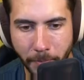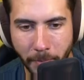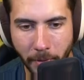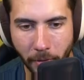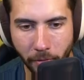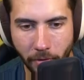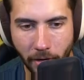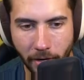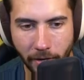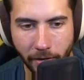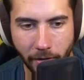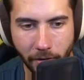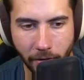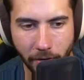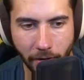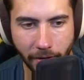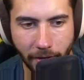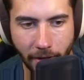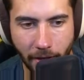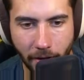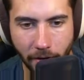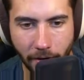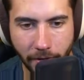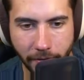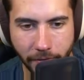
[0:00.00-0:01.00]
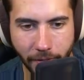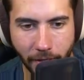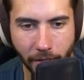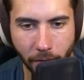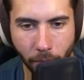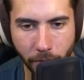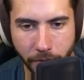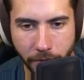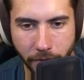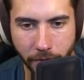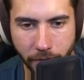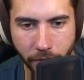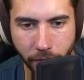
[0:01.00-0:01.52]
build right here, again, I said it
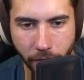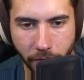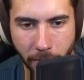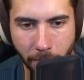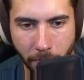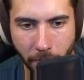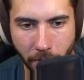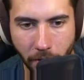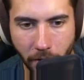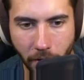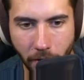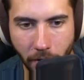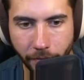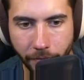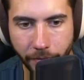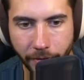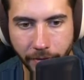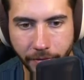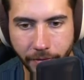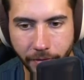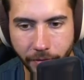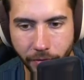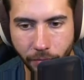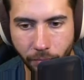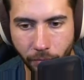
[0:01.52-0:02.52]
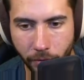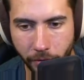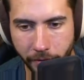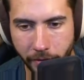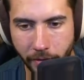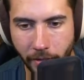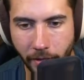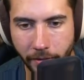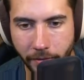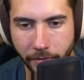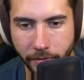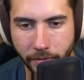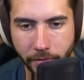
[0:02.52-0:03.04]
was a sleeper. This is really
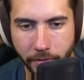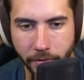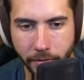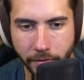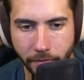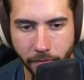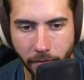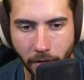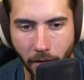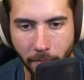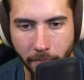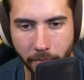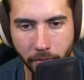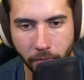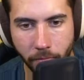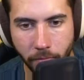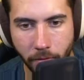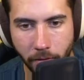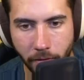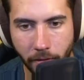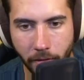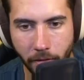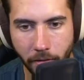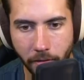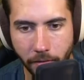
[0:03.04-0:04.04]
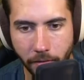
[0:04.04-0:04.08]
nice. This is phenomenal work here.